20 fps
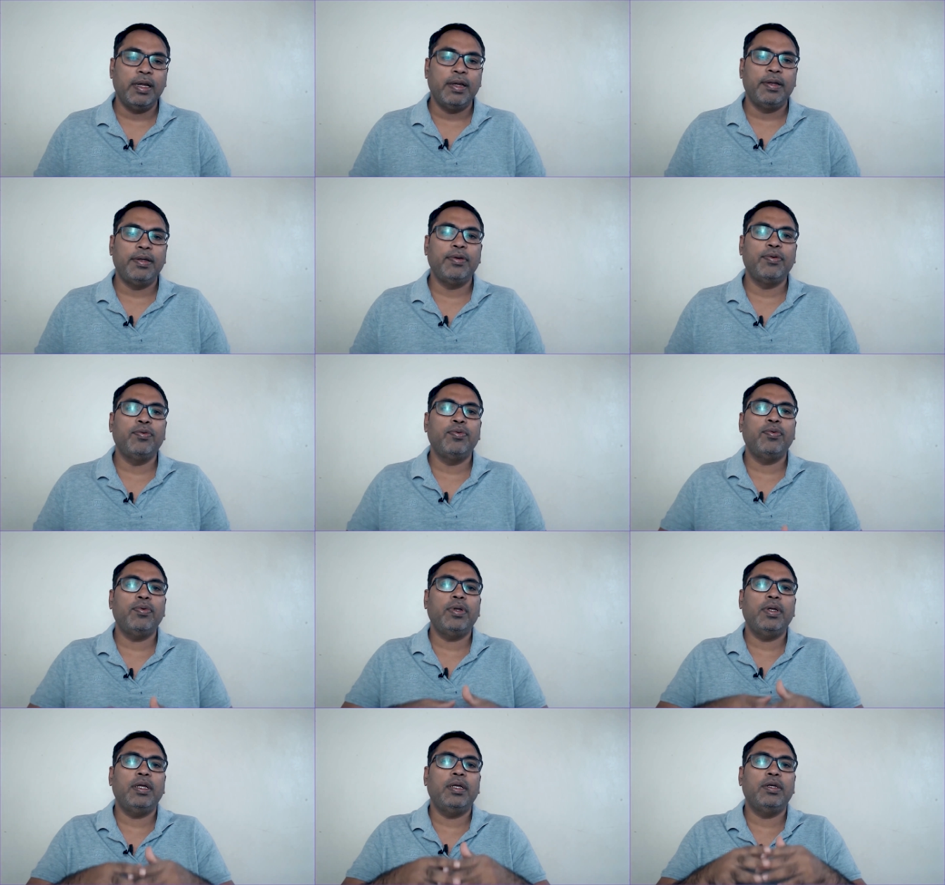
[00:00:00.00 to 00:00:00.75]

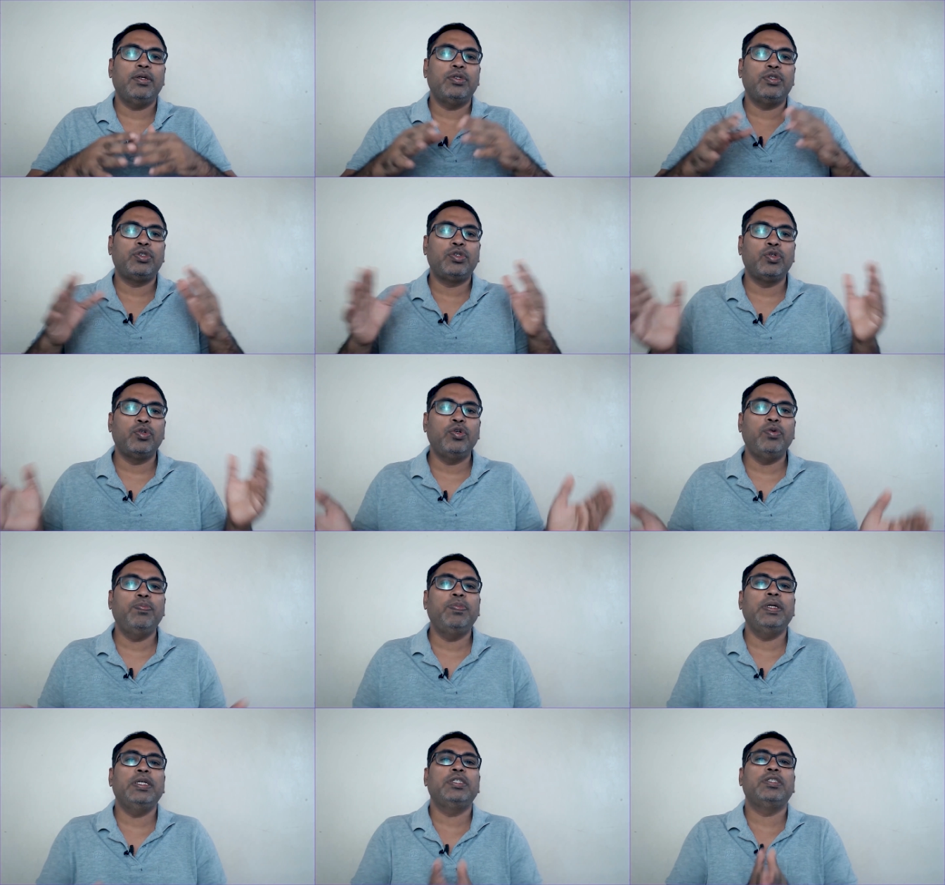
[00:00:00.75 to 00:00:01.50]
you
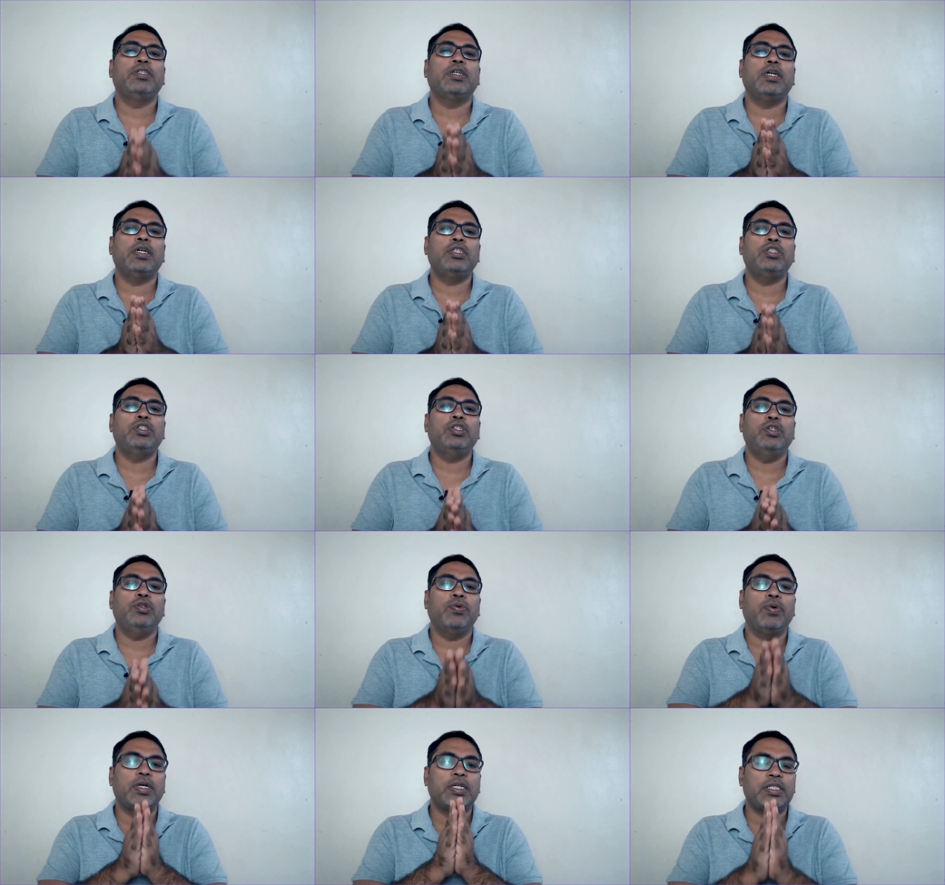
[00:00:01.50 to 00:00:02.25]
should be judge
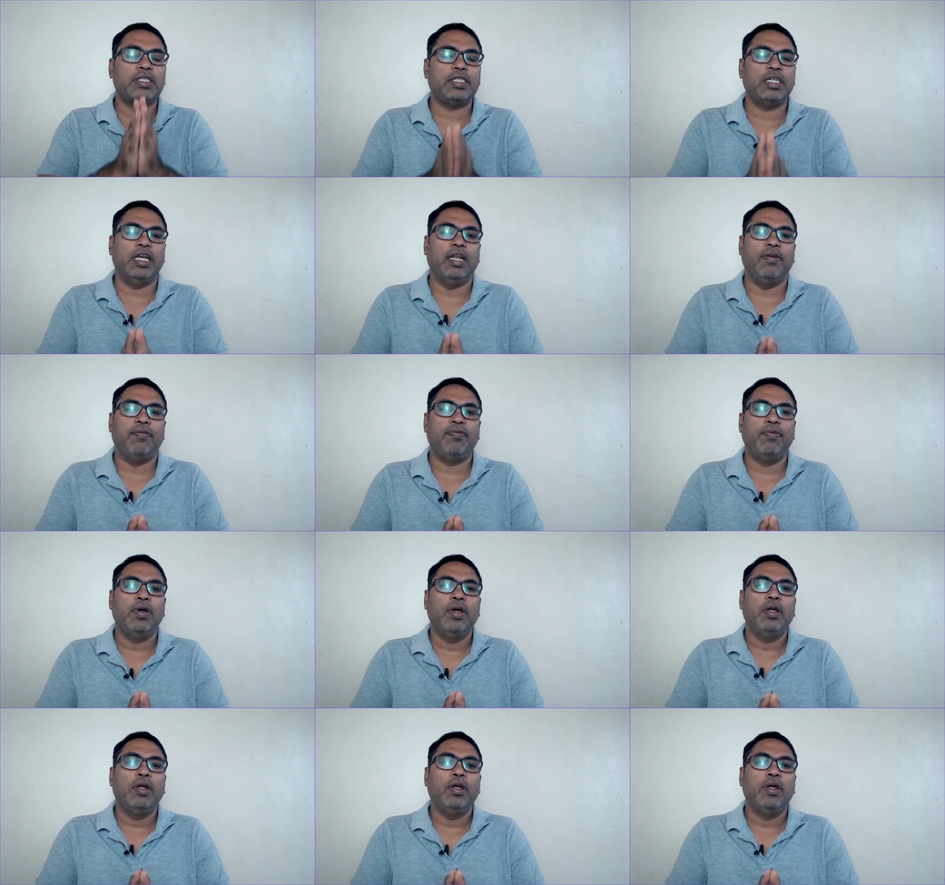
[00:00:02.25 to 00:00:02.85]
yourself.